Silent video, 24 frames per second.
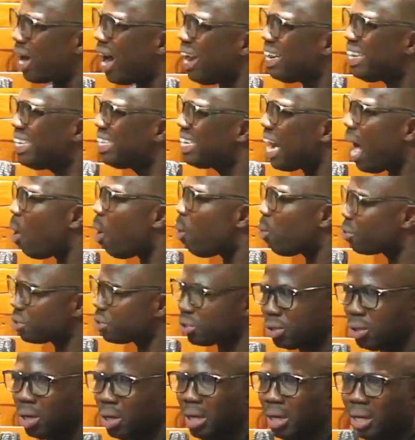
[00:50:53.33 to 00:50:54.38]
doubt
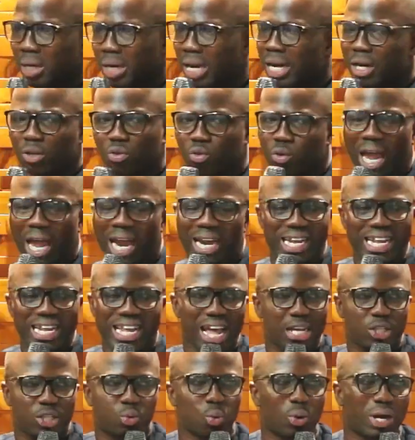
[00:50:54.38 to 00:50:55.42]
10 years
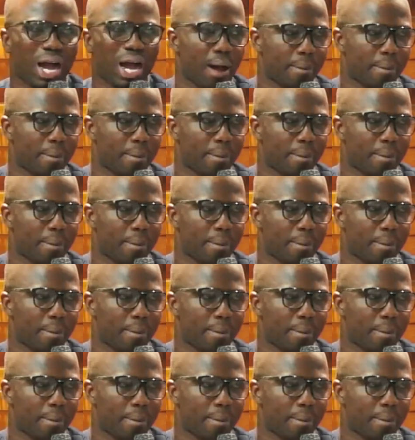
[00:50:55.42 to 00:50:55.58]
to come